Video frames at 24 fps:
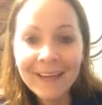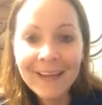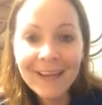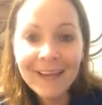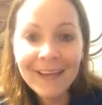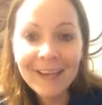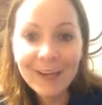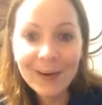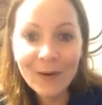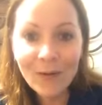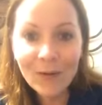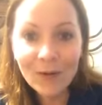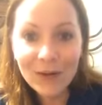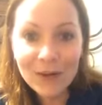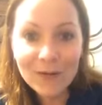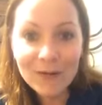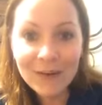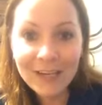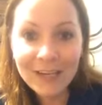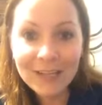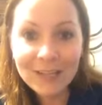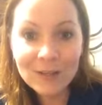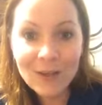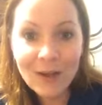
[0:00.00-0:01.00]
or you're
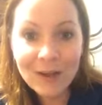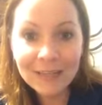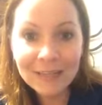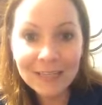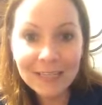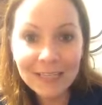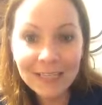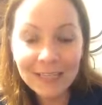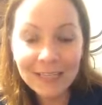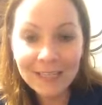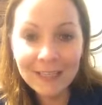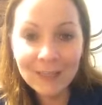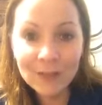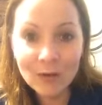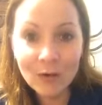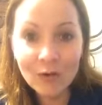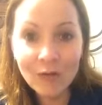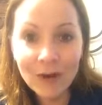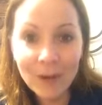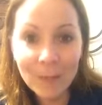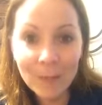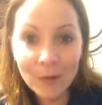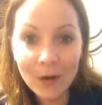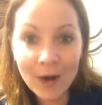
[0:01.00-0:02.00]
eating saltines or
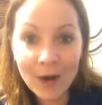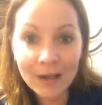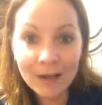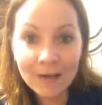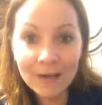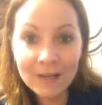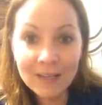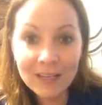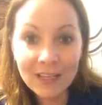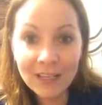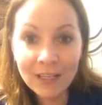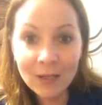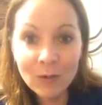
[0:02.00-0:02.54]
graham crackers.